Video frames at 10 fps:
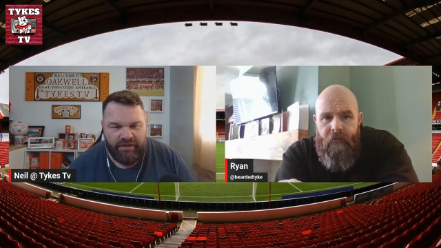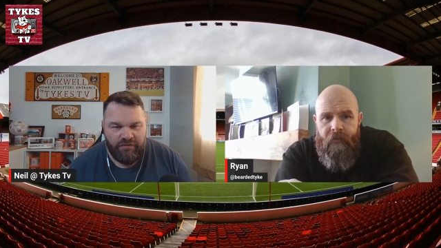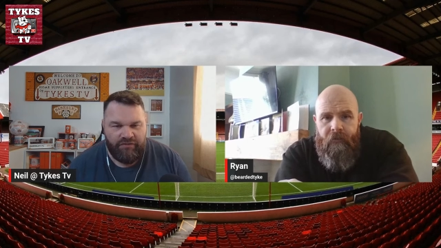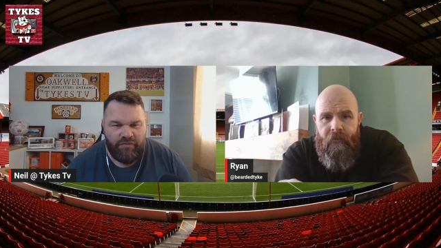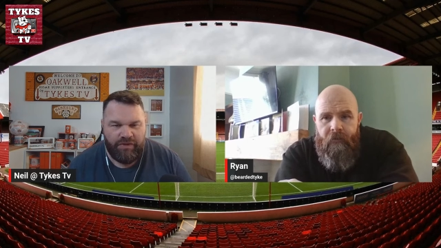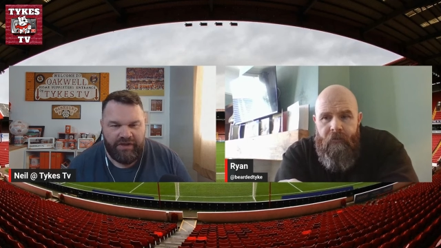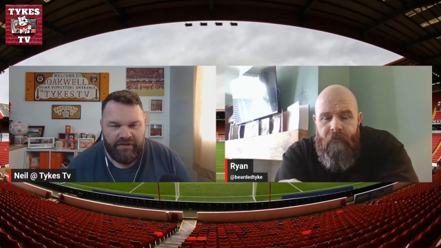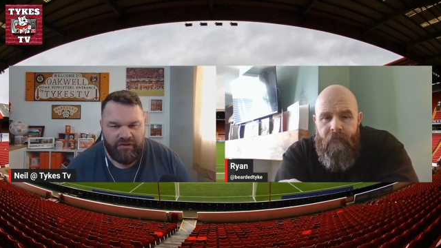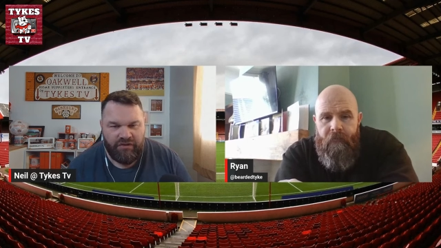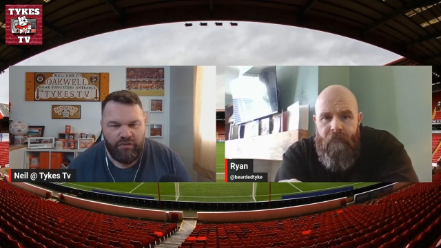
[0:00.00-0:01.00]
Speaker 1: when we played
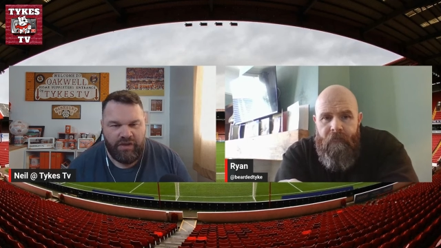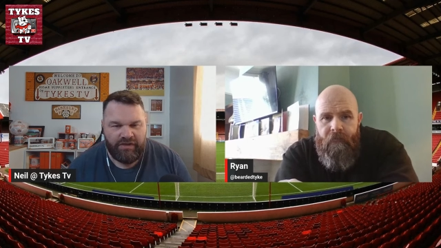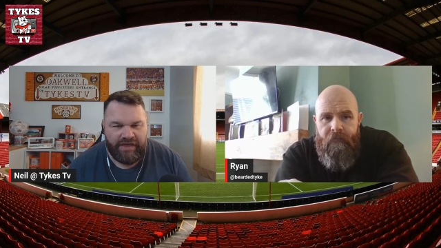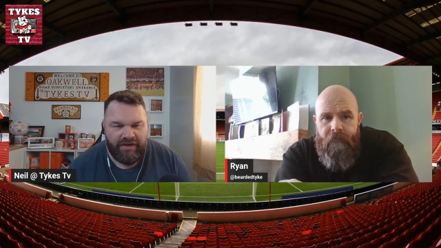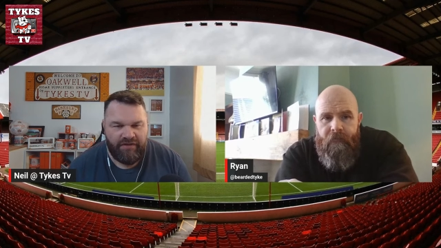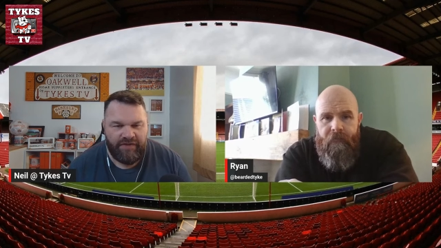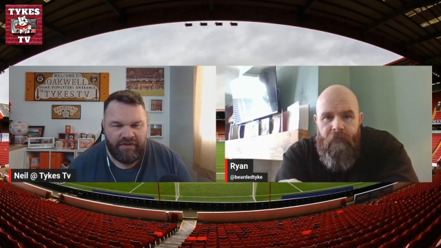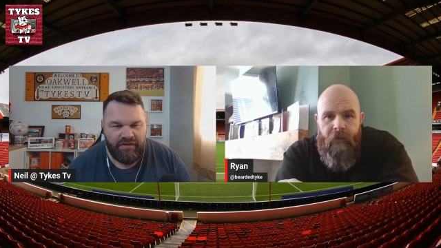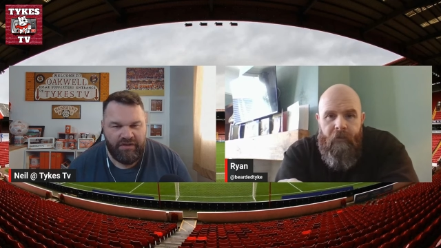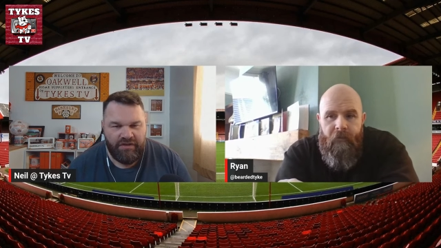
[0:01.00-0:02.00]
Oakwell kind of thing.
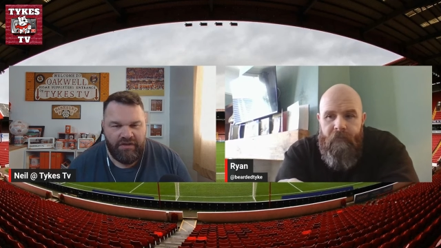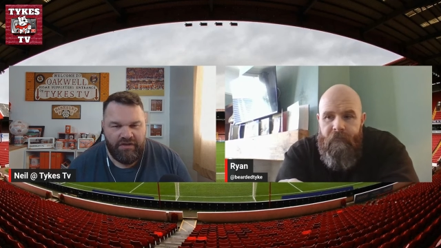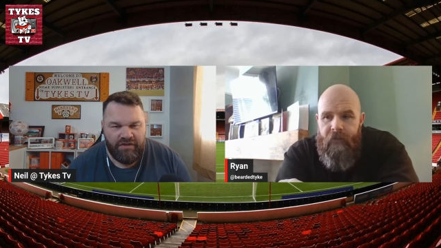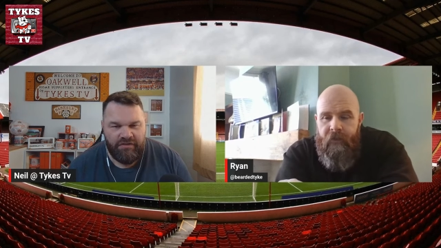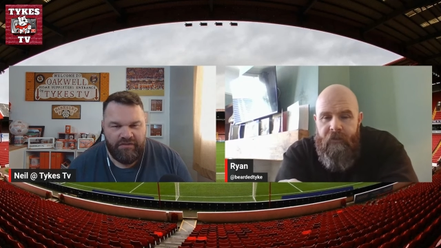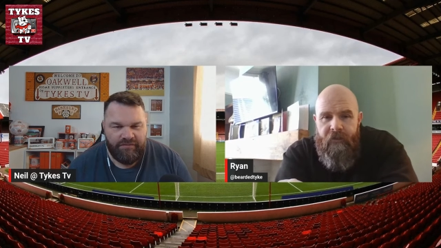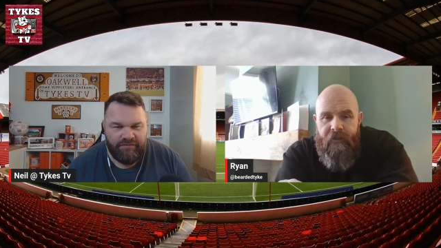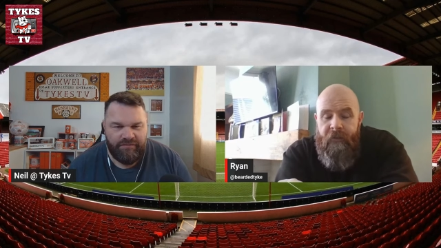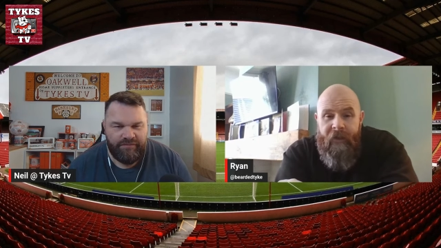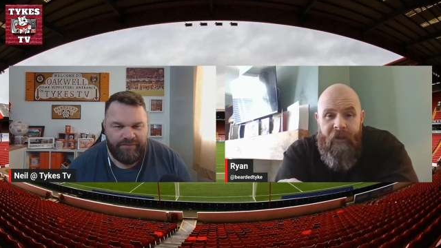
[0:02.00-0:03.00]
Speaker 2: Oh, well, it's, it's a
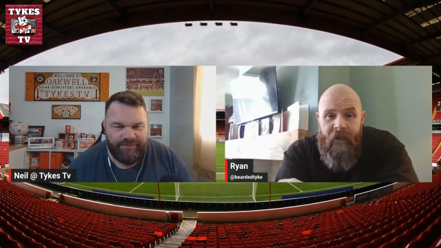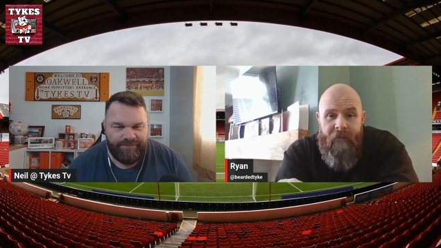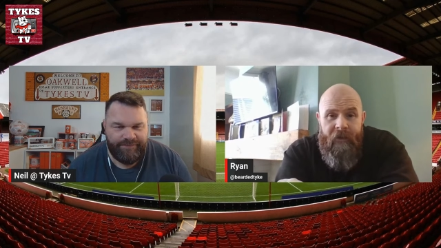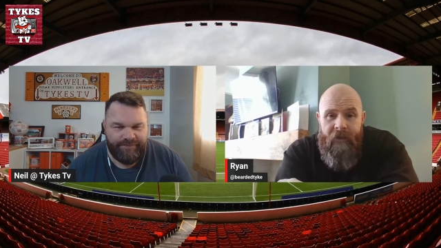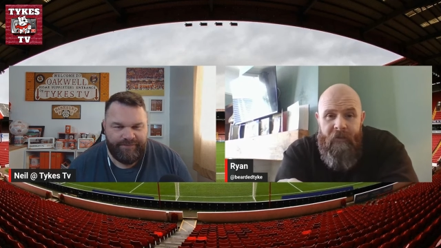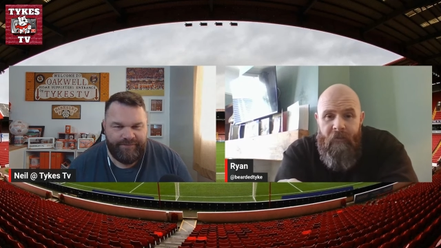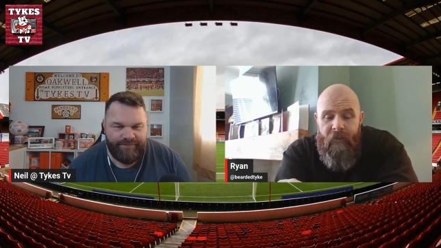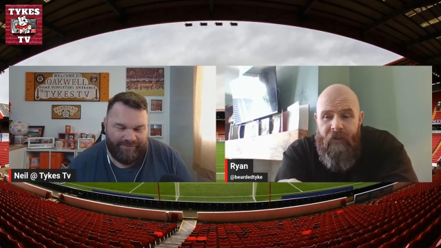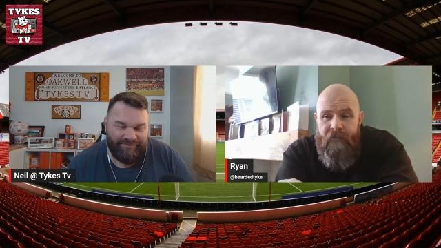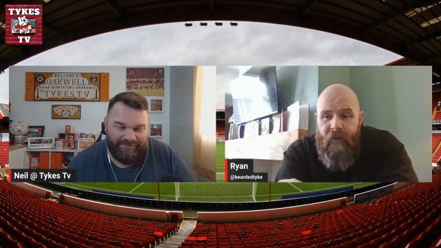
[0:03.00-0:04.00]
big game, isn't it? But
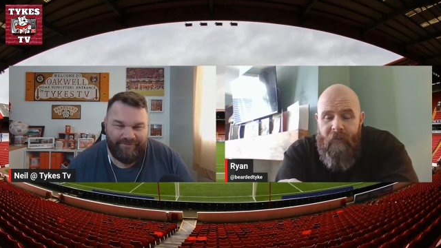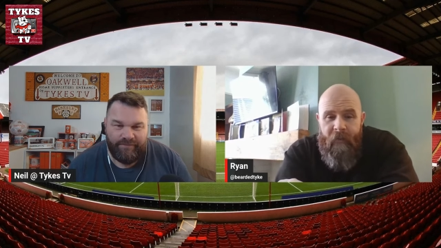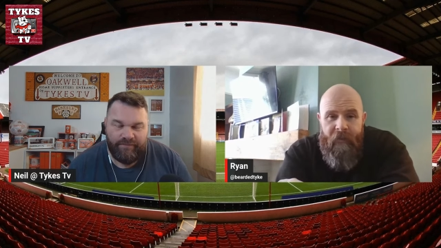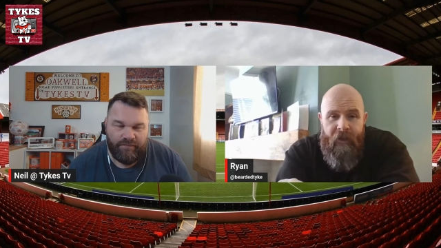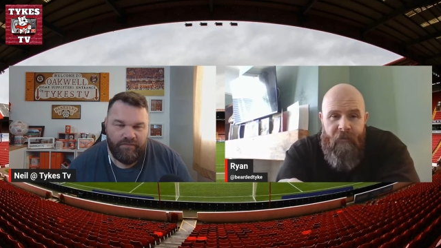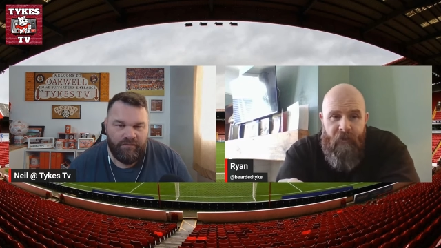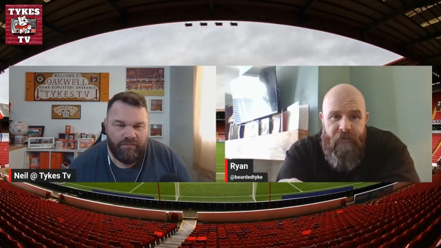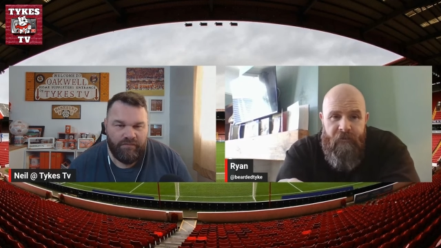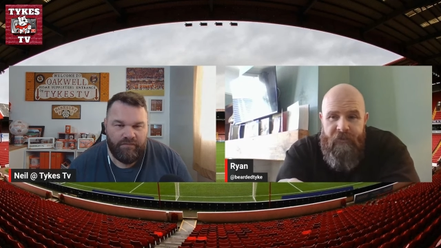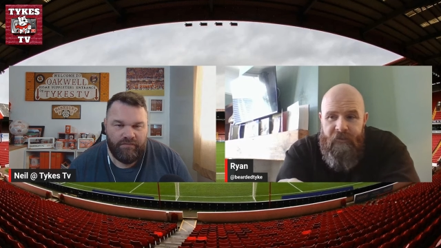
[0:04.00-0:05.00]
that's why people get emotional.
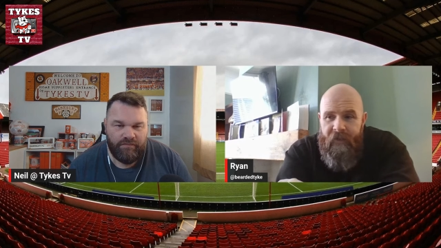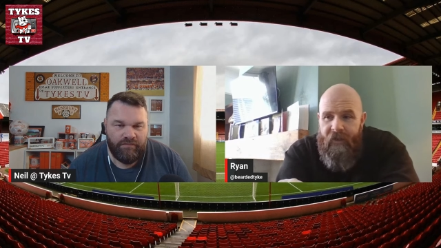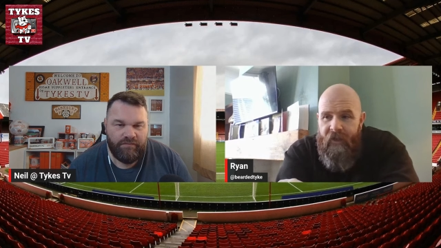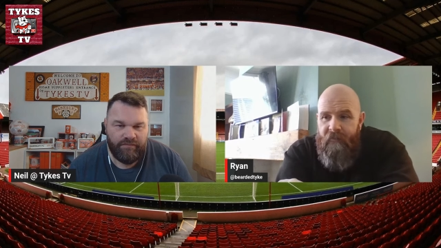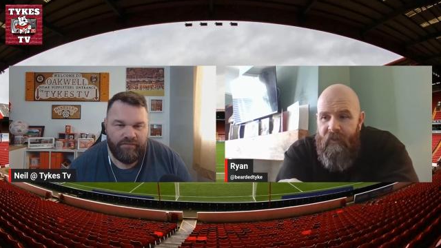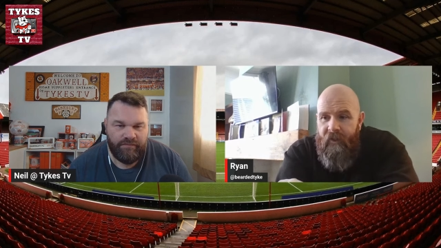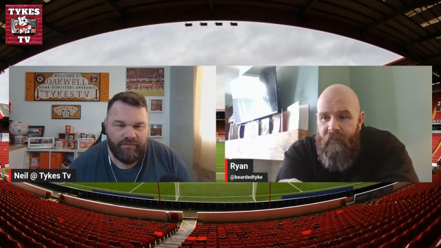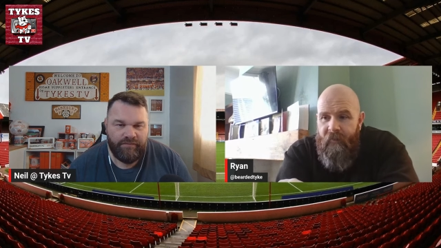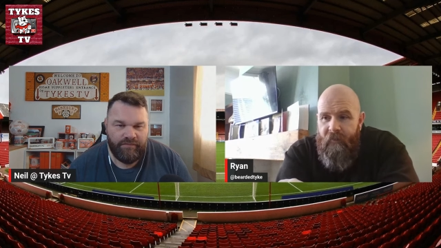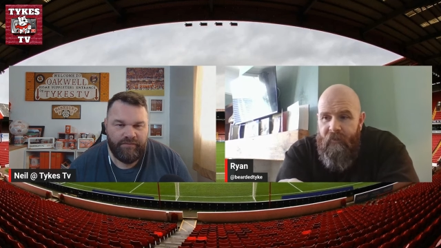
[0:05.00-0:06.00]
It's a big game like that.
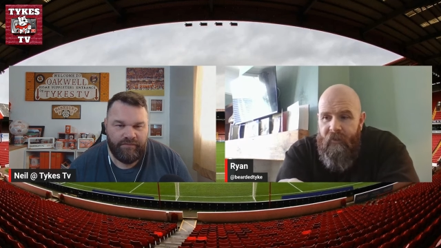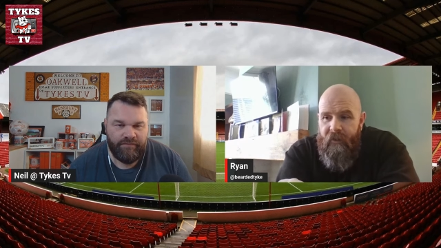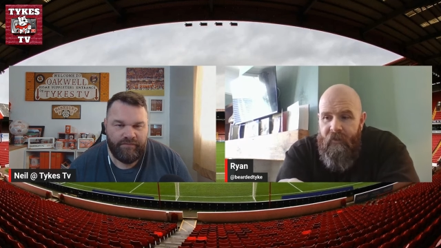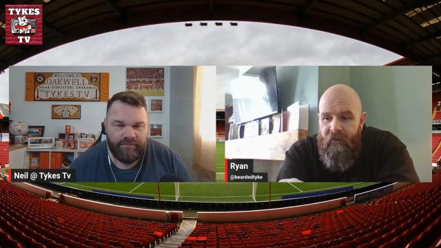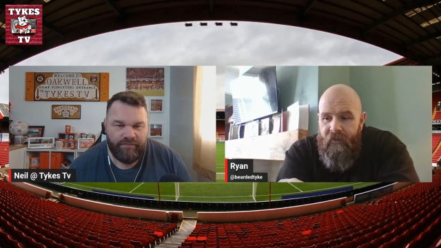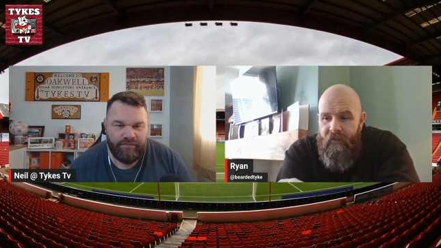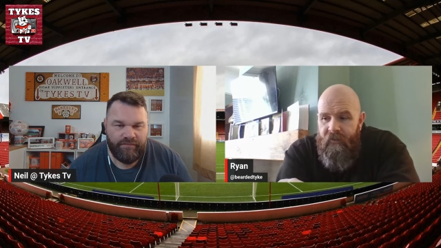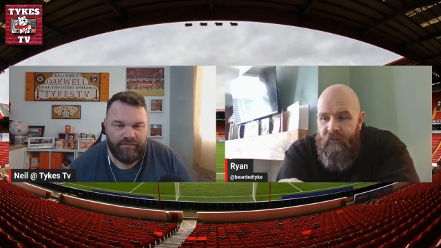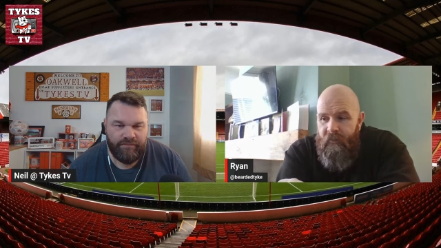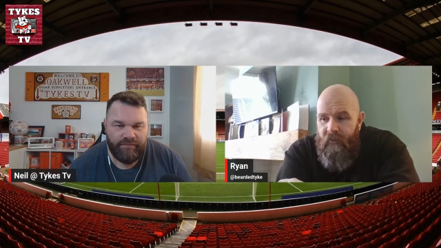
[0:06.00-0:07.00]
People get
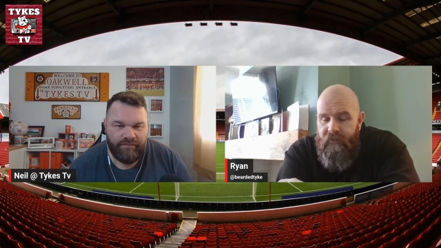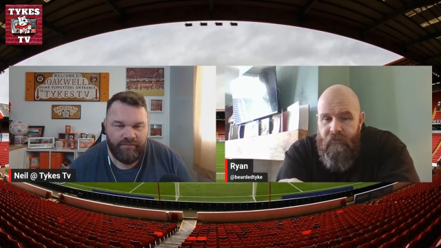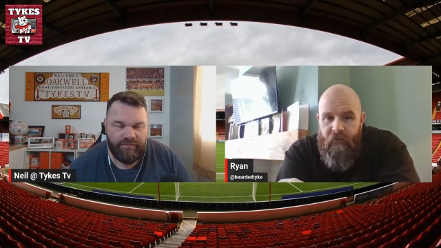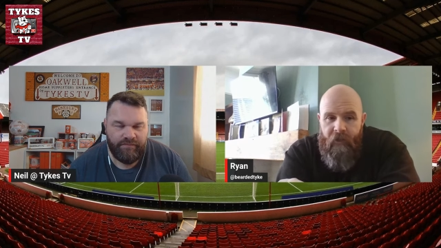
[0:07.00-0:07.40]
emotional,